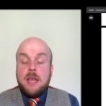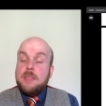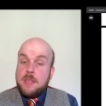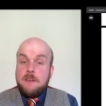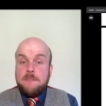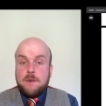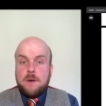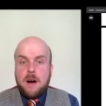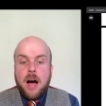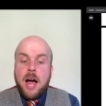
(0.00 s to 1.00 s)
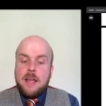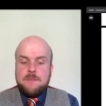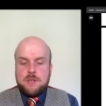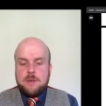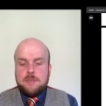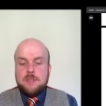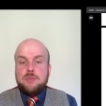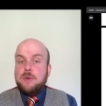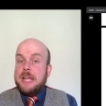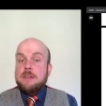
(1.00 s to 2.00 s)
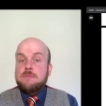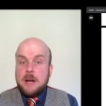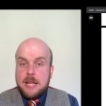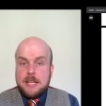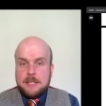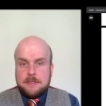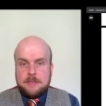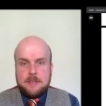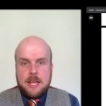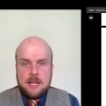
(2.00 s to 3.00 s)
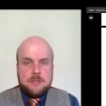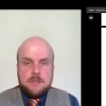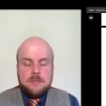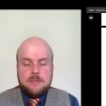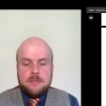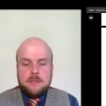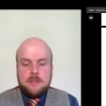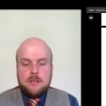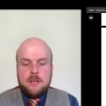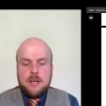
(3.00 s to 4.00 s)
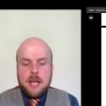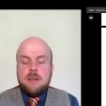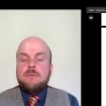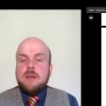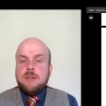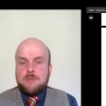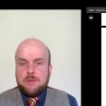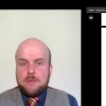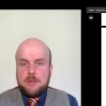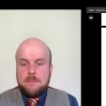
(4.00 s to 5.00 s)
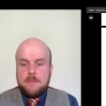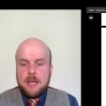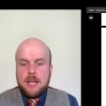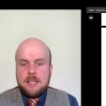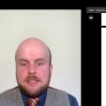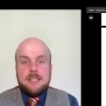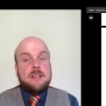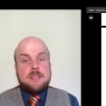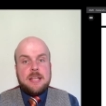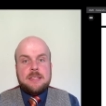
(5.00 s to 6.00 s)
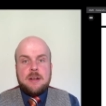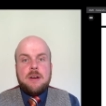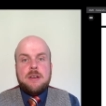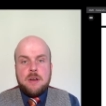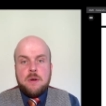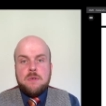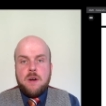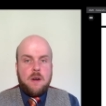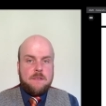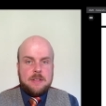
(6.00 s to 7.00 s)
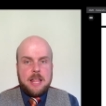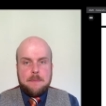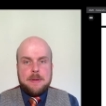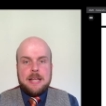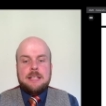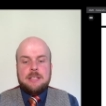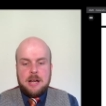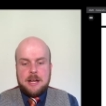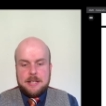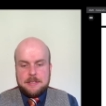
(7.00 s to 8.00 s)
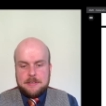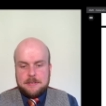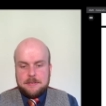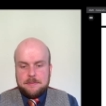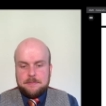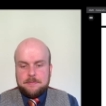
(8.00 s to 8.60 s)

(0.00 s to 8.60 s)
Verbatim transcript: Therefore, I have chosen to erase edges and redraw them such that there are no overlapping lines.